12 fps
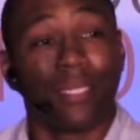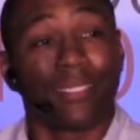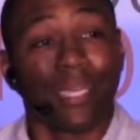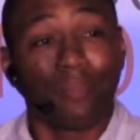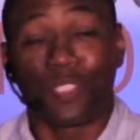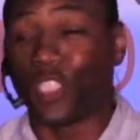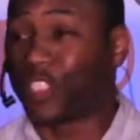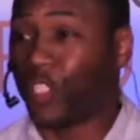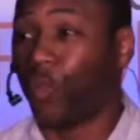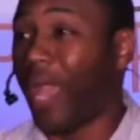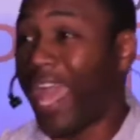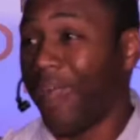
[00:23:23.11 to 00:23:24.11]
because I'm
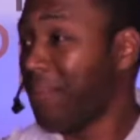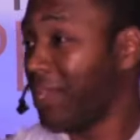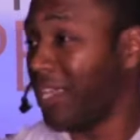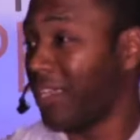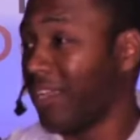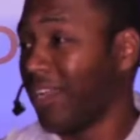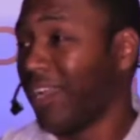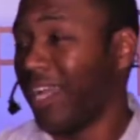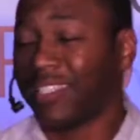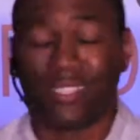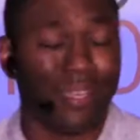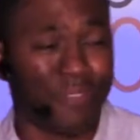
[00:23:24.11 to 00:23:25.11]
just so happy.
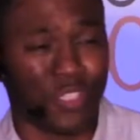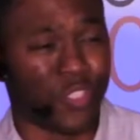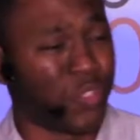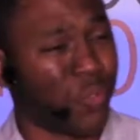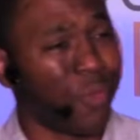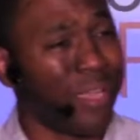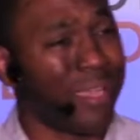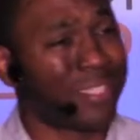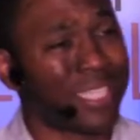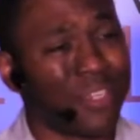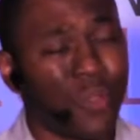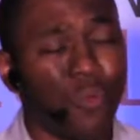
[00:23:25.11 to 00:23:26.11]
I just have this
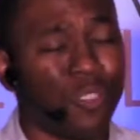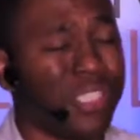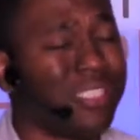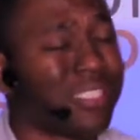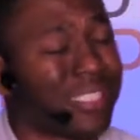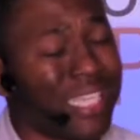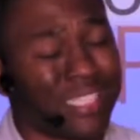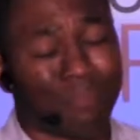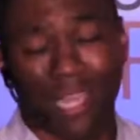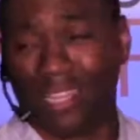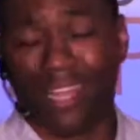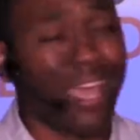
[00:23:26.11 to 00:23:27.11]
joy because I know who Jesus
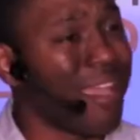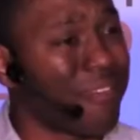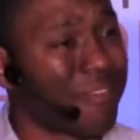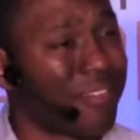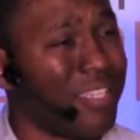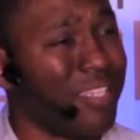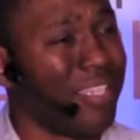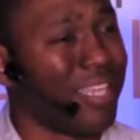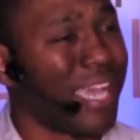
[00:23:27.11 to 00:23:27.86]
is in my life.